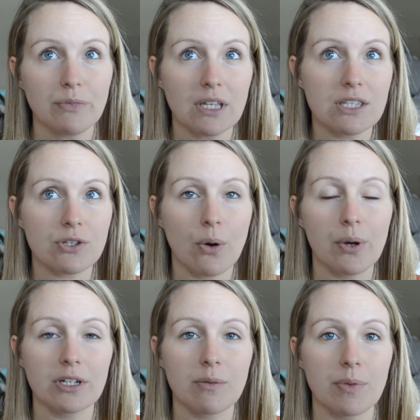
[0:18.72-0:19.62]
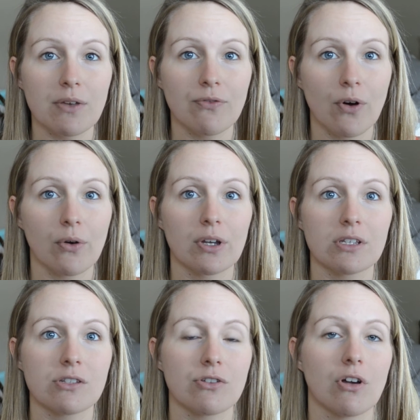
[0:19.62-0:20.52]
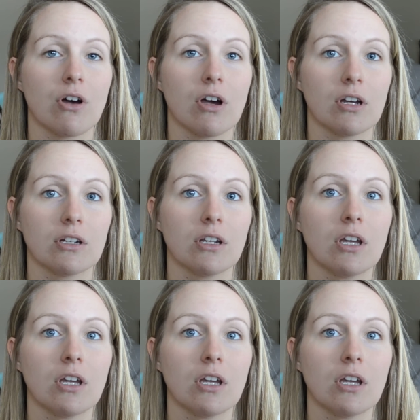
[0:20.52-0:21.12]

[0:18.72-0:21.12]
It's going to be focused on